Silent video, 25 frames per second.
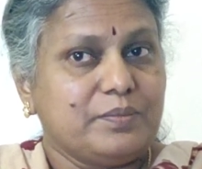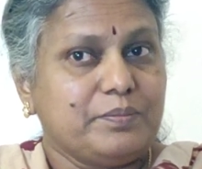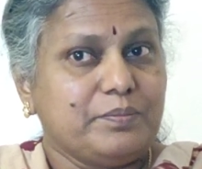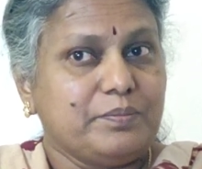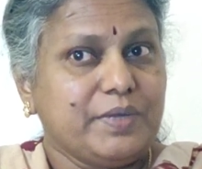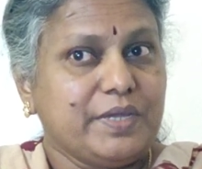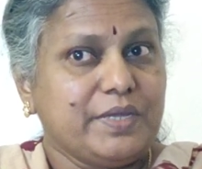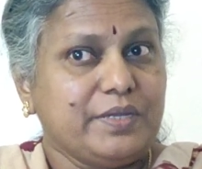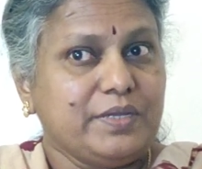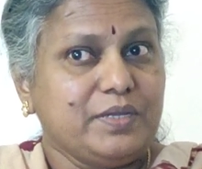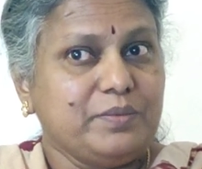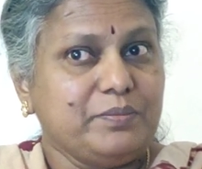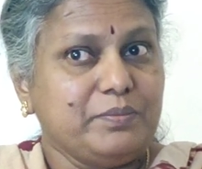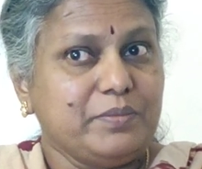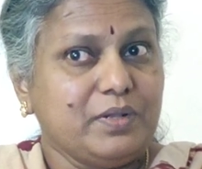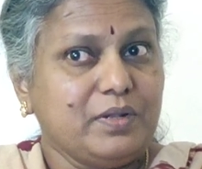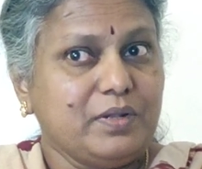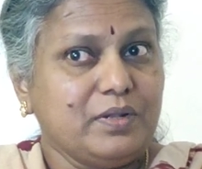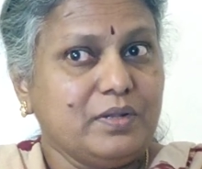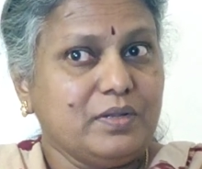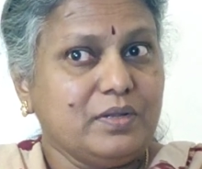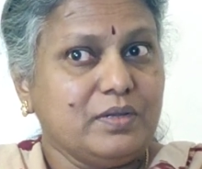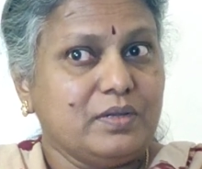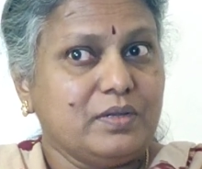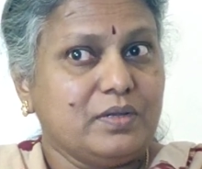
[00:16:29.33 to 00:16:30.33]
Many
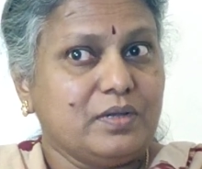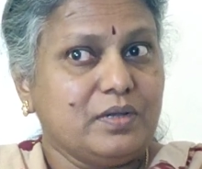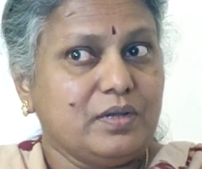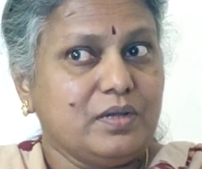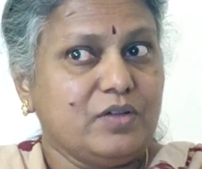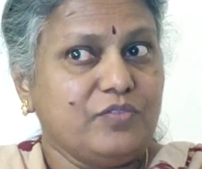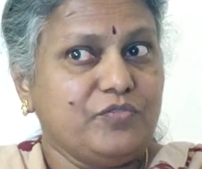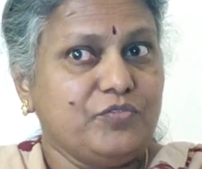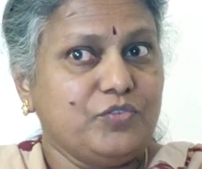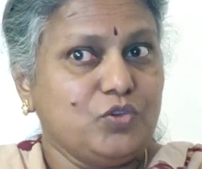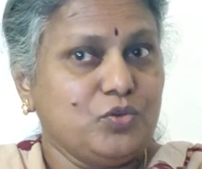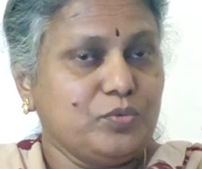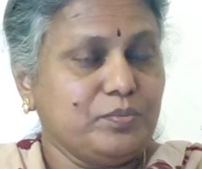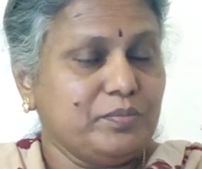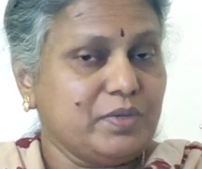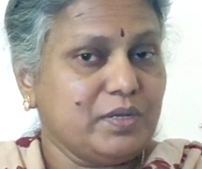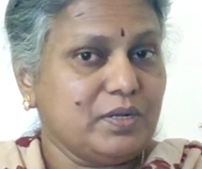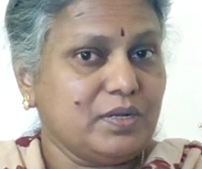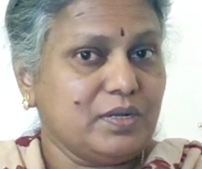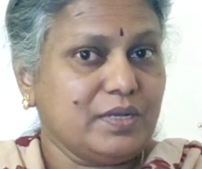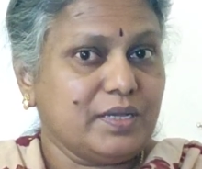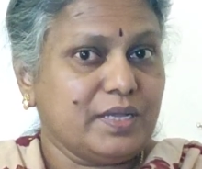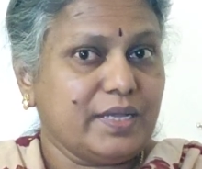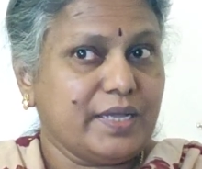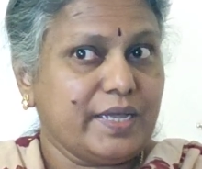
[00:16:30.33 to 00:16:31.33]
milk, a few
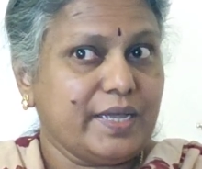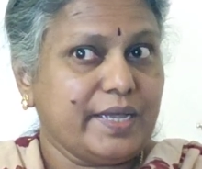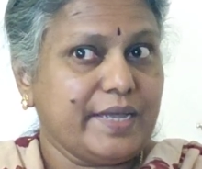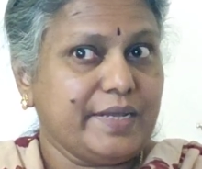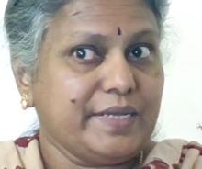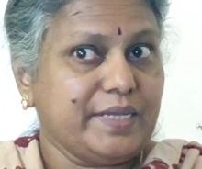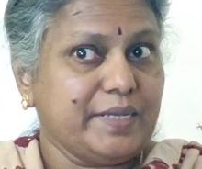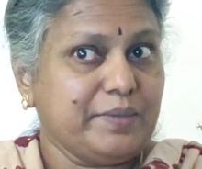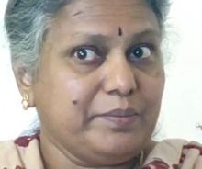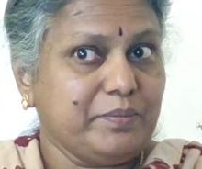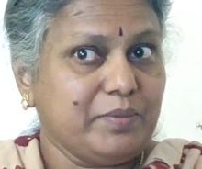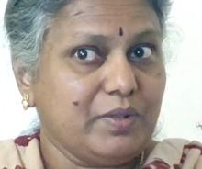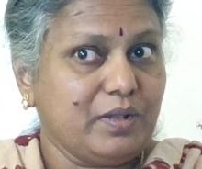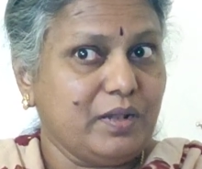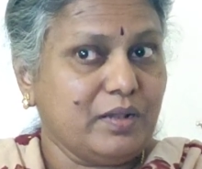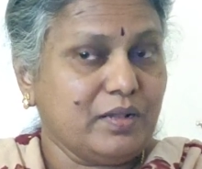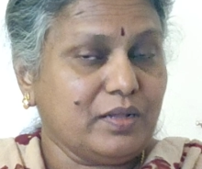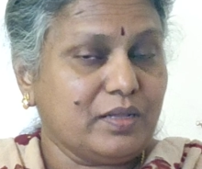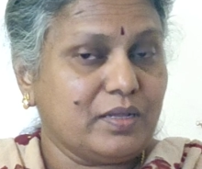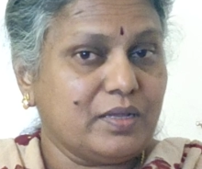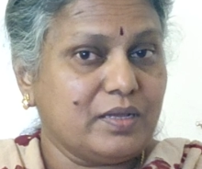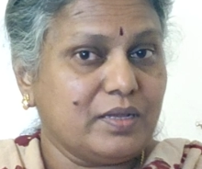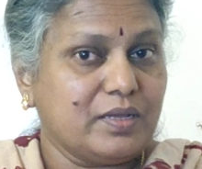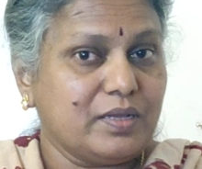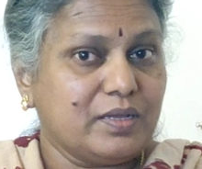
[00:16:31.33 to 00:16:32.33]
milk, any
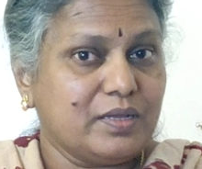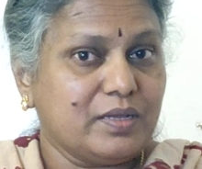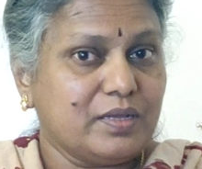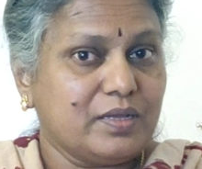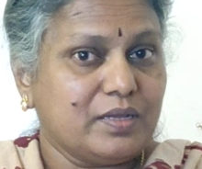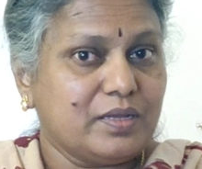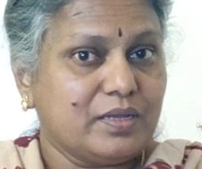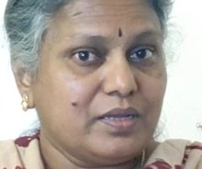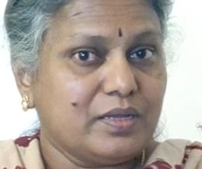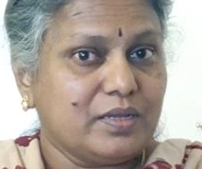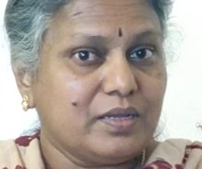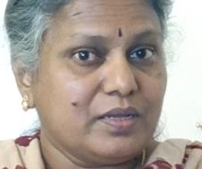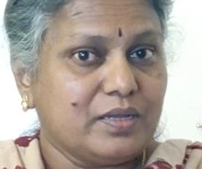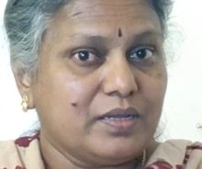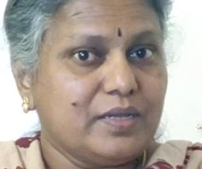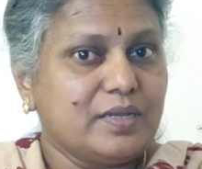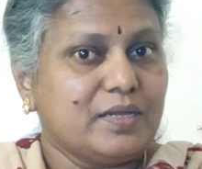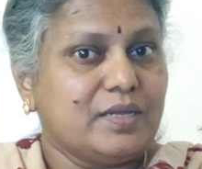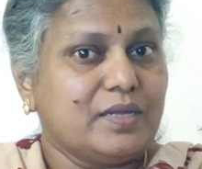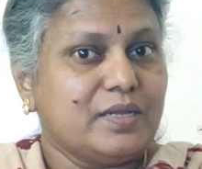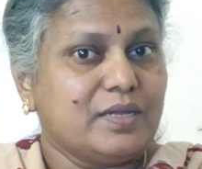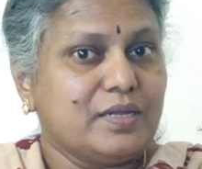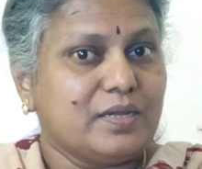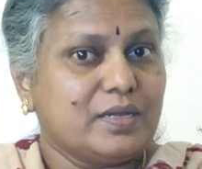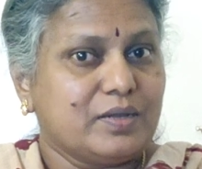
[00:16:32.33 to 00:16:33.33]
milk.
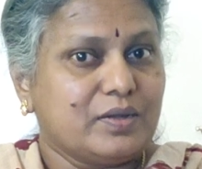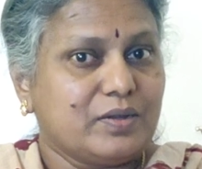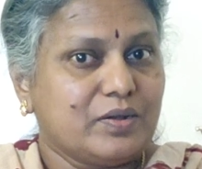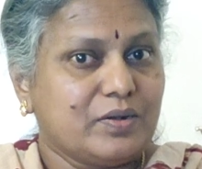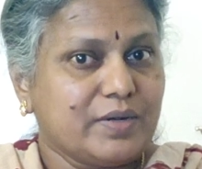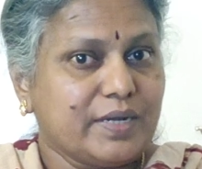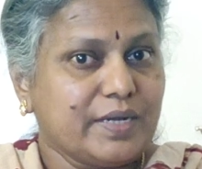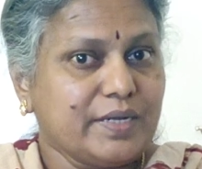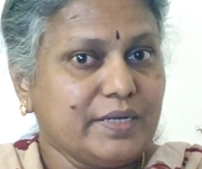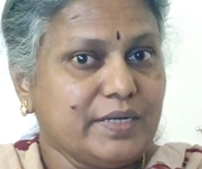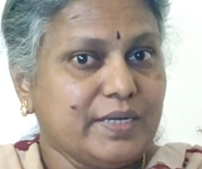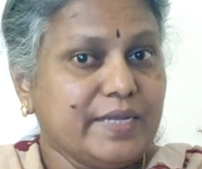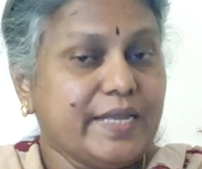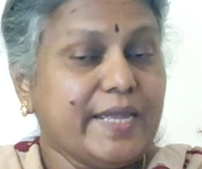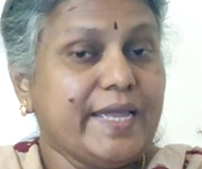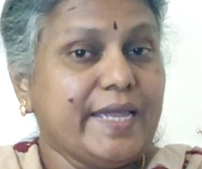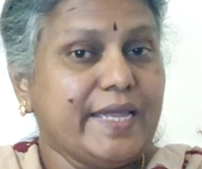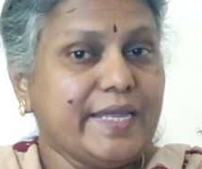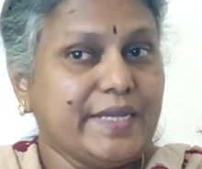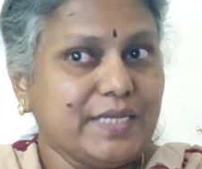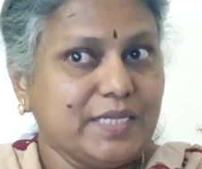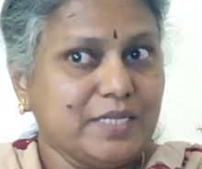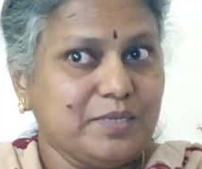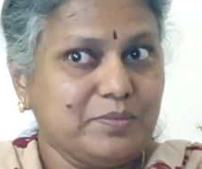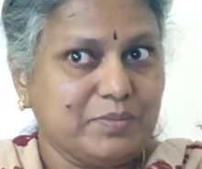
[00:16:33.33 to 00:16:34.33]
Right?
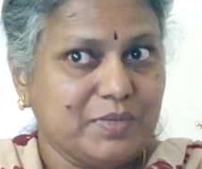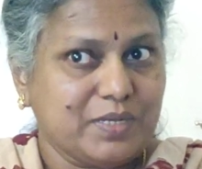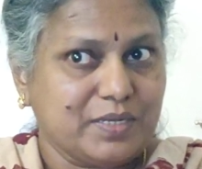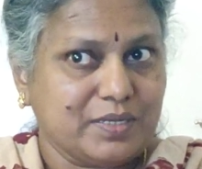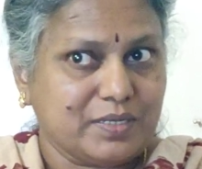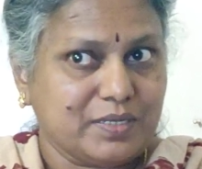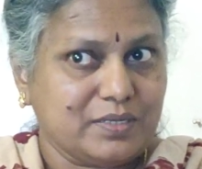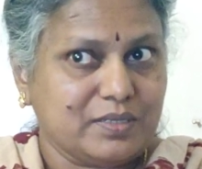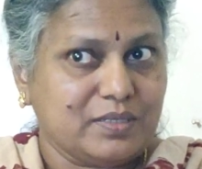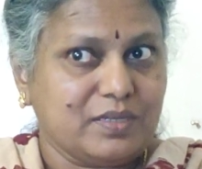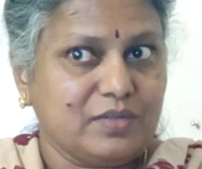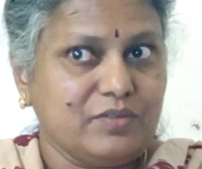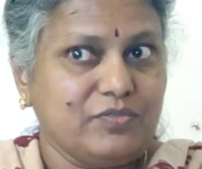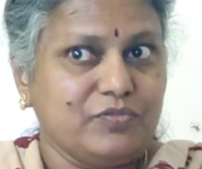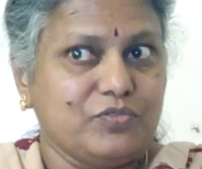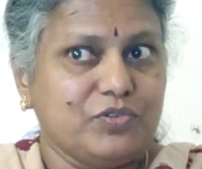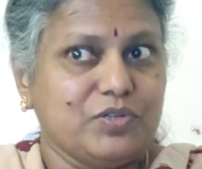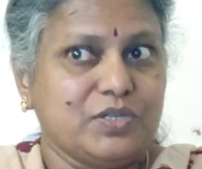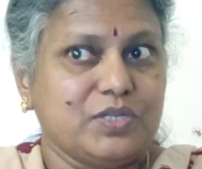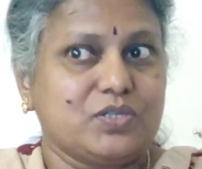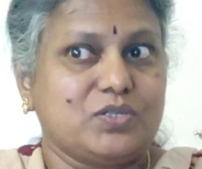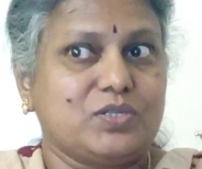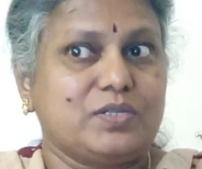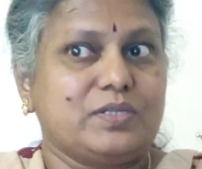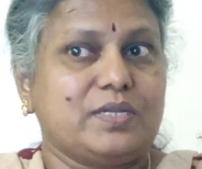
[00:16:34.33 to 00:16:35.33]
Any milk in the
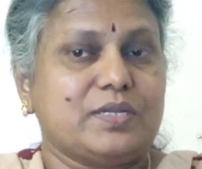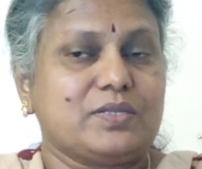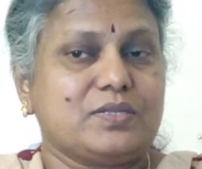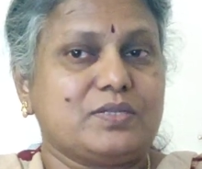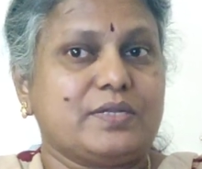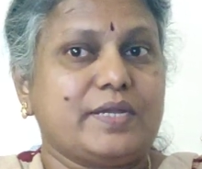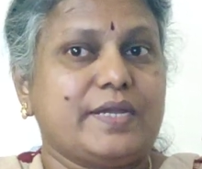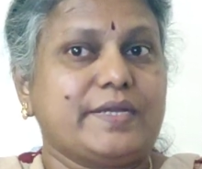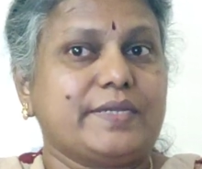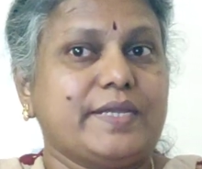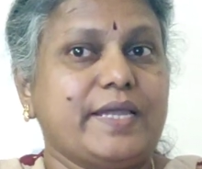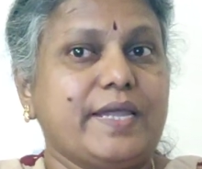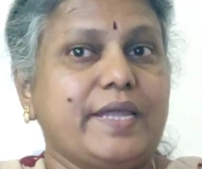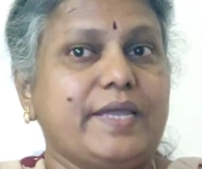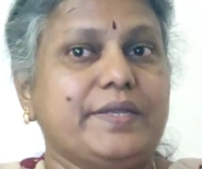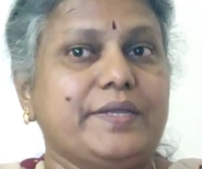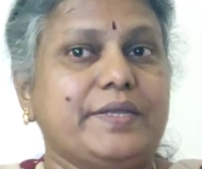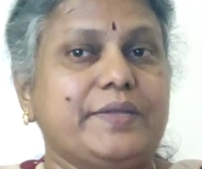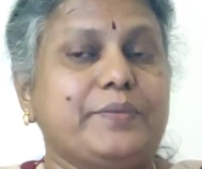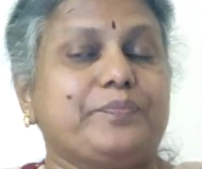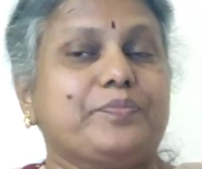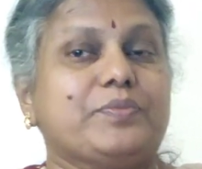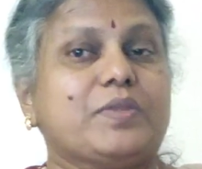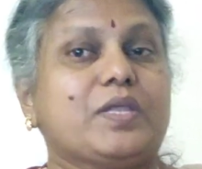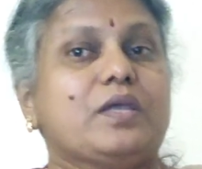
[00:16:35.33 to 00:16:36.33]
fridge. That's right.
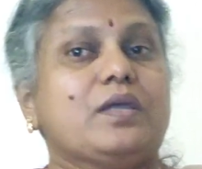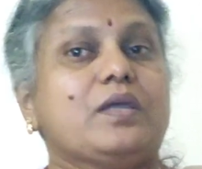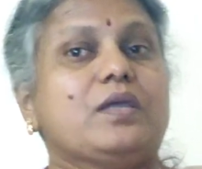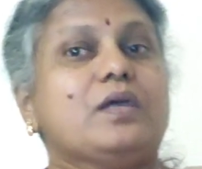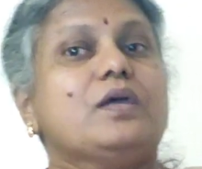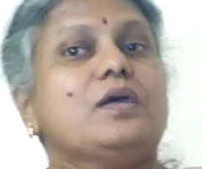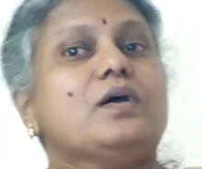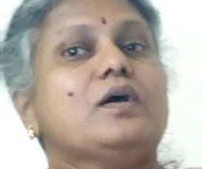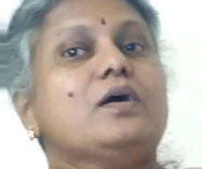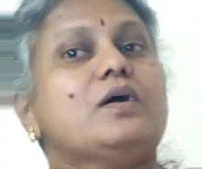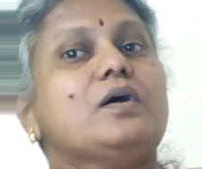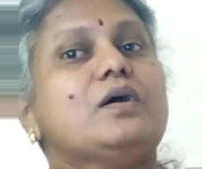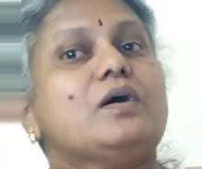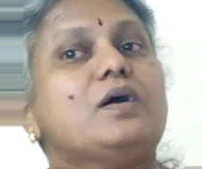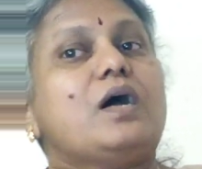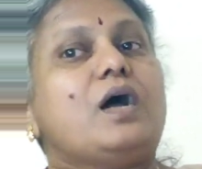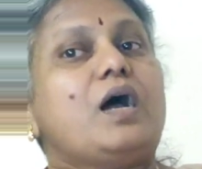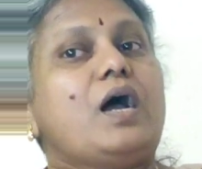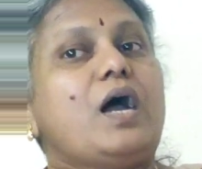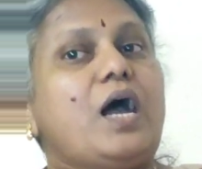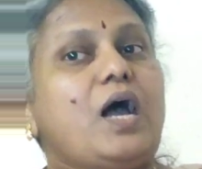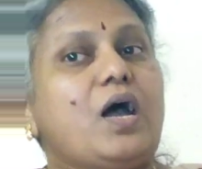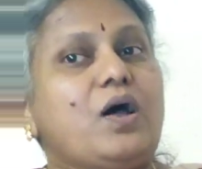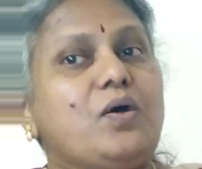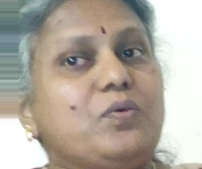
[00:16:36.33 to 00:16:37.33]
Any.
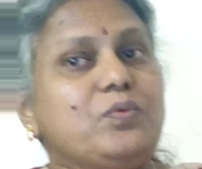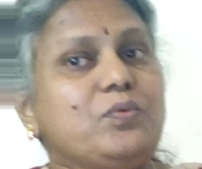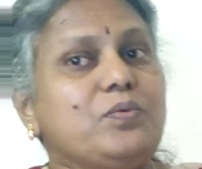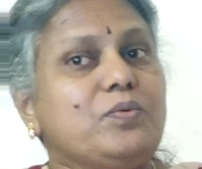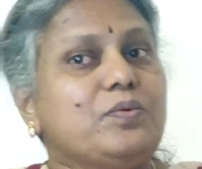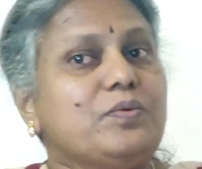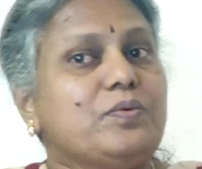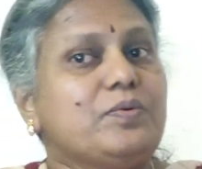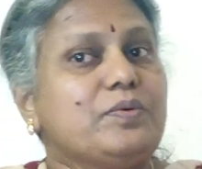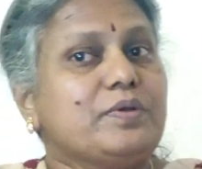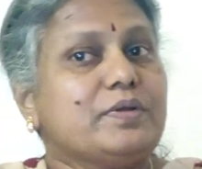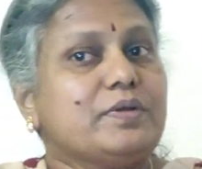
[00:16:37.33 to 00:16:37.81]
How